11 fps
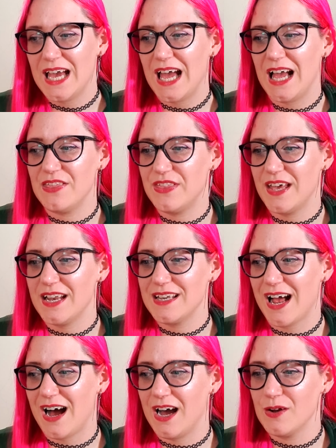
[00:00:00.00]
And
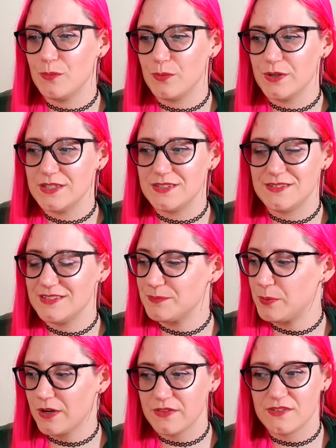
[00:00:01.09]
then I would just
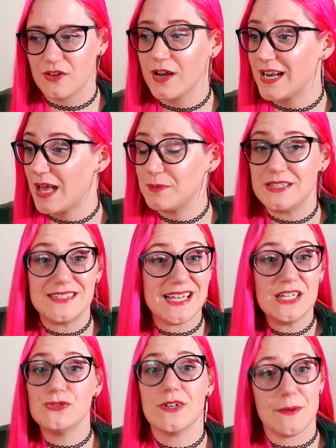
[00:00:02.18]
put on the song and I would
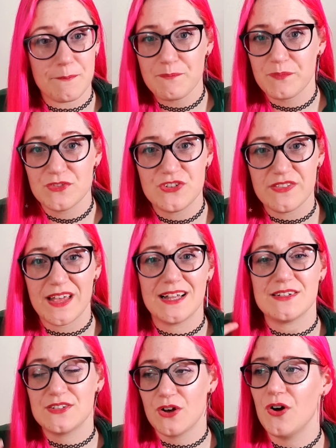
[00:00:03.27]
daydream to that
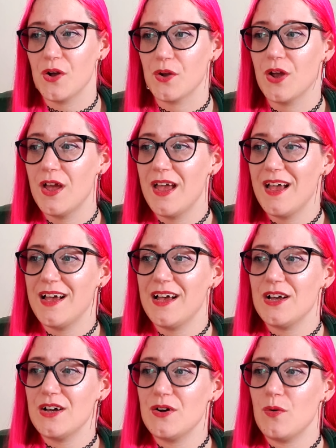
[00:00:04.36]
song
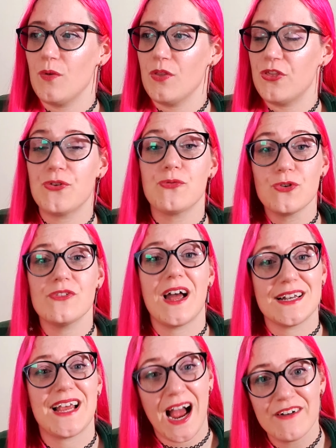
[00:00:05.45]
through
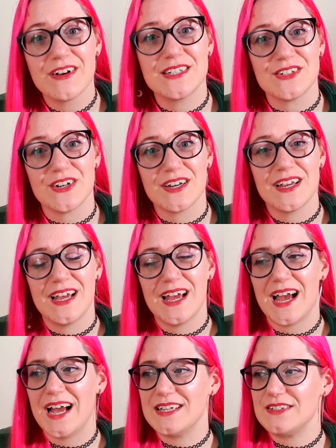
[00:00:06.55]
that character
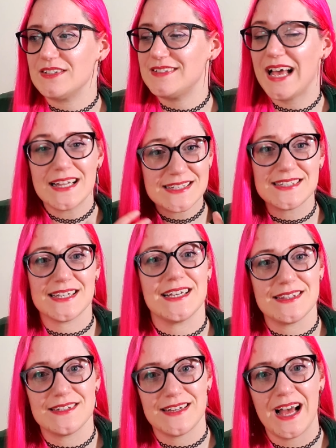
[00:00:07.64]
and dancing
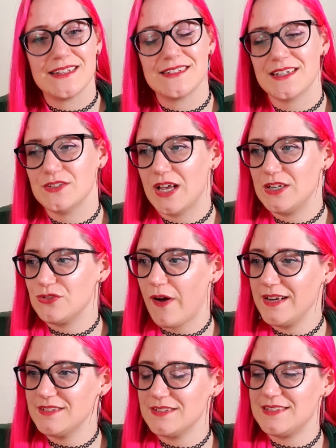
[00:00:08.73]
the dance and
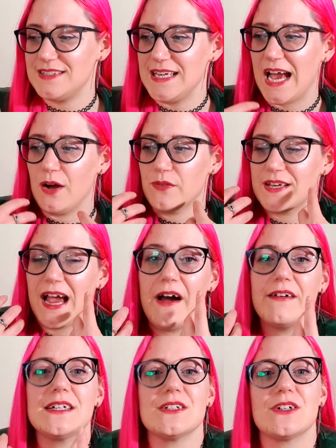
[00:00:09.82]
trying to see how the
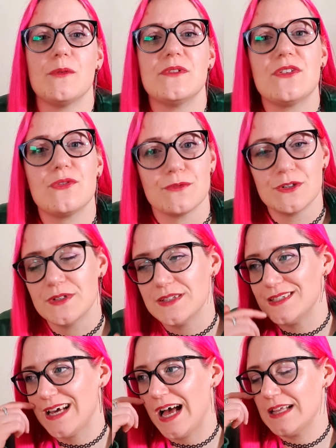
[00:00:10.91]
character comes through in the
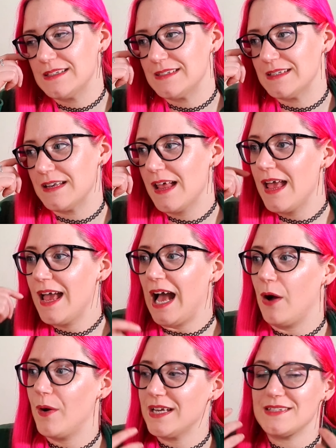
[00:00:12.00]
dance and
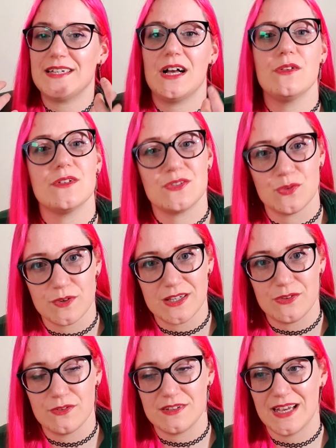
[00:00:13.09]
how I can tell the story
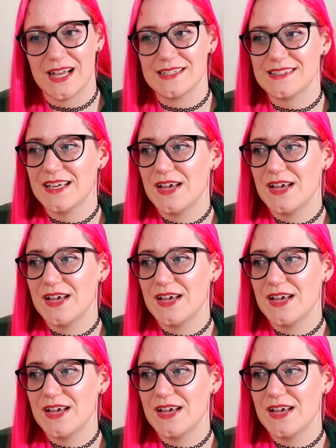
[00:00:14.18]
through the dance.